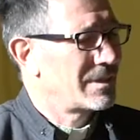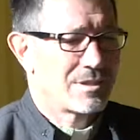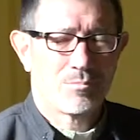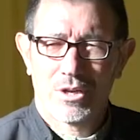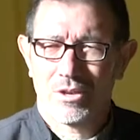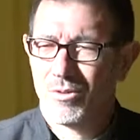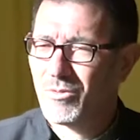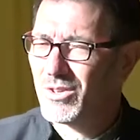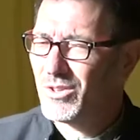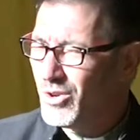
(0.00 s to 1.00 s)
somebody you
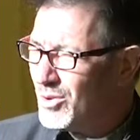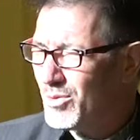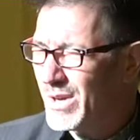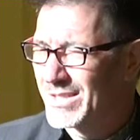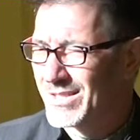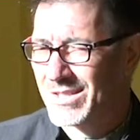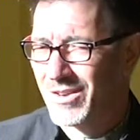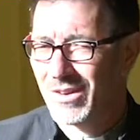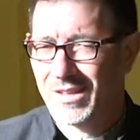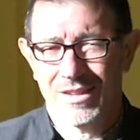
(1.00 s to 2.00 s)
even knew
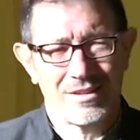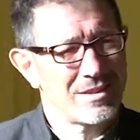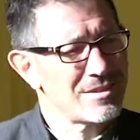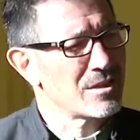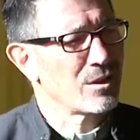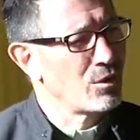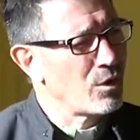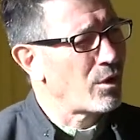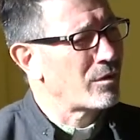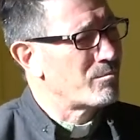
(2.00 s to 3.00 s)
necessarily. That this is a
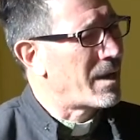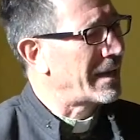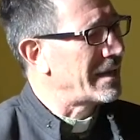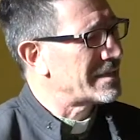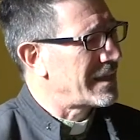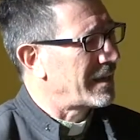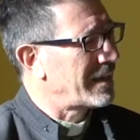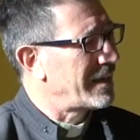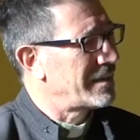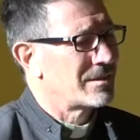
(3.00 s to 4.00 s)
lot of money he's
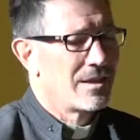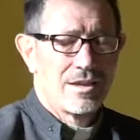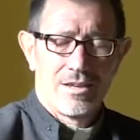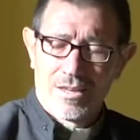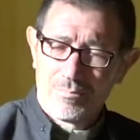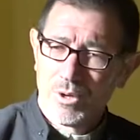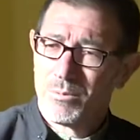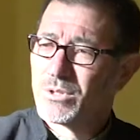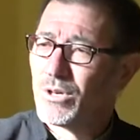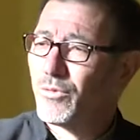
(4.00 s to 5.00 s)
outlaid. He's put
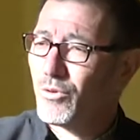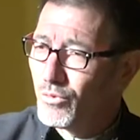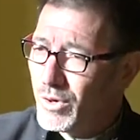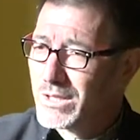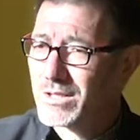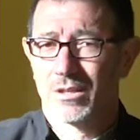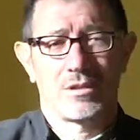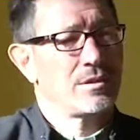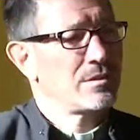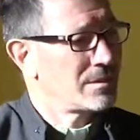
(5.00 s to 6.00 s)
himself at
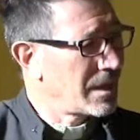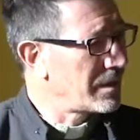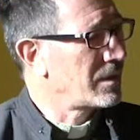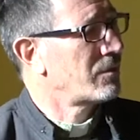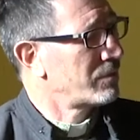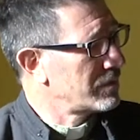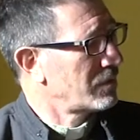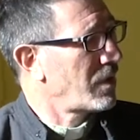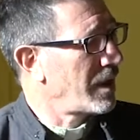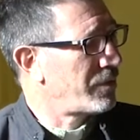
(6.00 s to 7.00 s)
risk, done the,
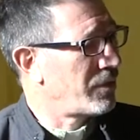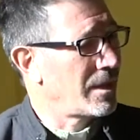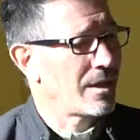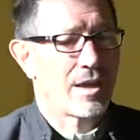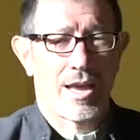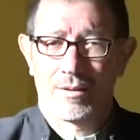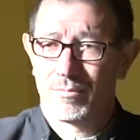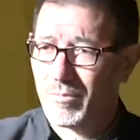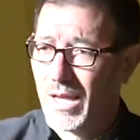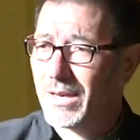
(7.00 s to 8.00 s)
the right thing,
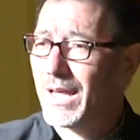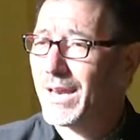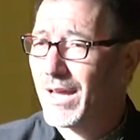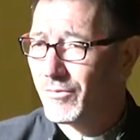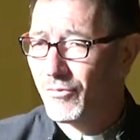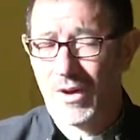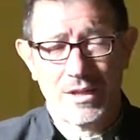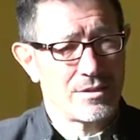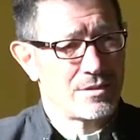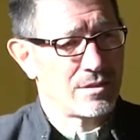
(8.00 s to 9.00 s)
and, and laid out
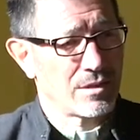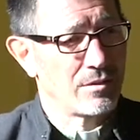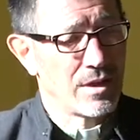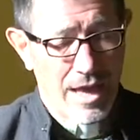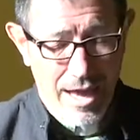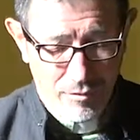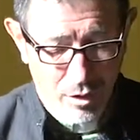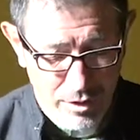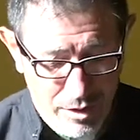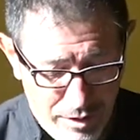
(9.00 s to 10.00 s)
funds to have
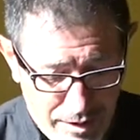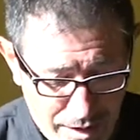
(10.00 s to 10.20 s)
ongoing